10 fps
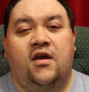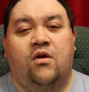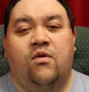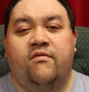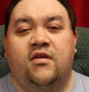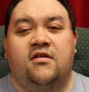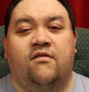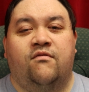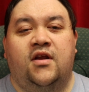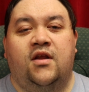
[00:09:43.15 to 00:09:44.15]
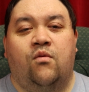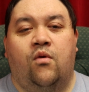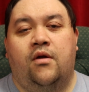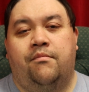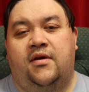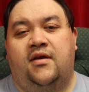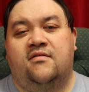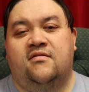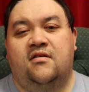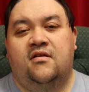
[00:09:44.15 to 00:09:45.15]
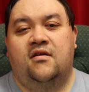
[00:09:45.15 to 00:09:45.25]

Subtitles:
equivalent of reading War and Peace.